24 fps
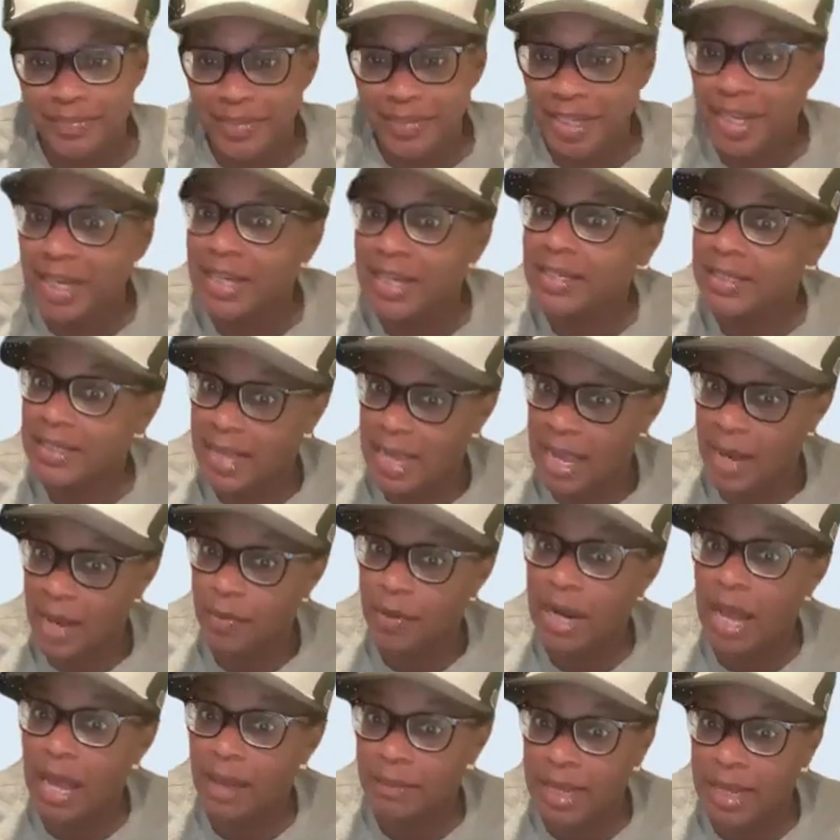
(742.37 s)
You understand
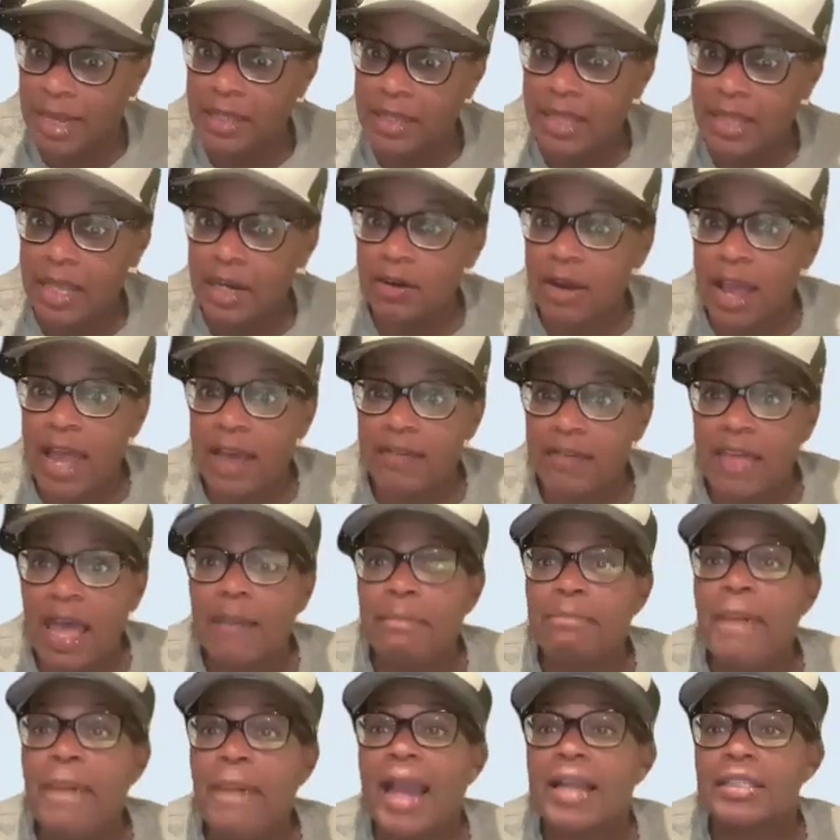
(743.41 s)
what I mean? They don't have
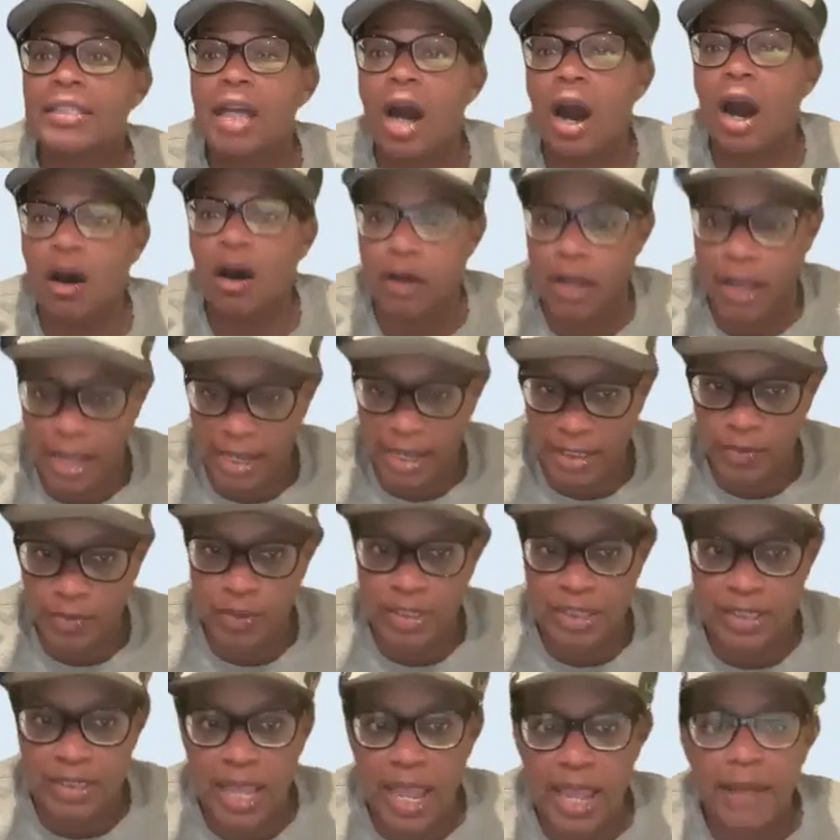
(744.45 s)
that back talk, as
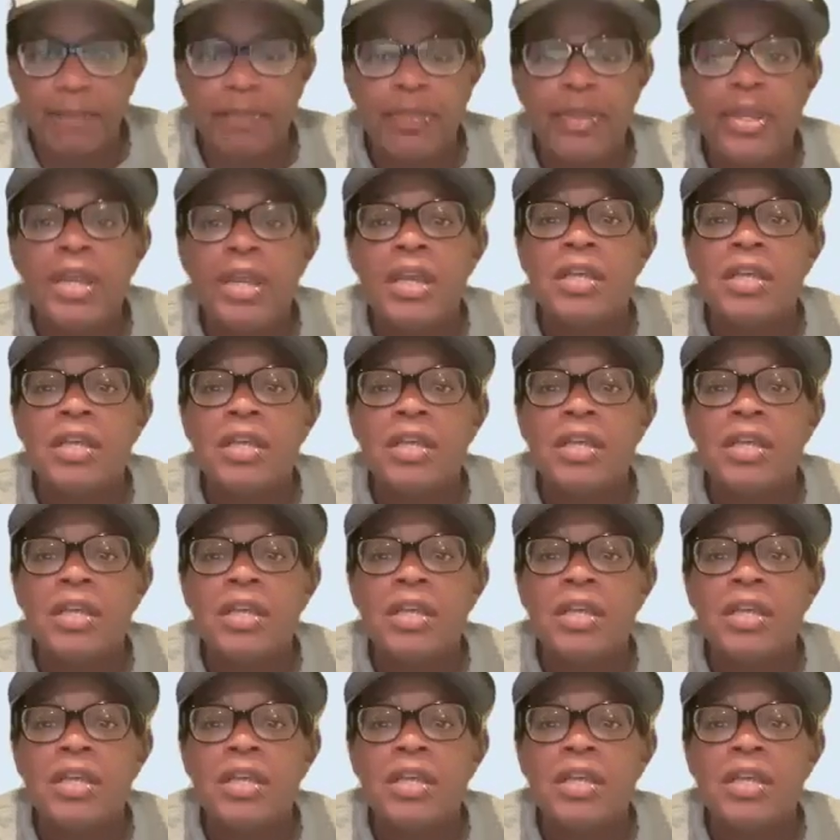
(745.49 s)
we say.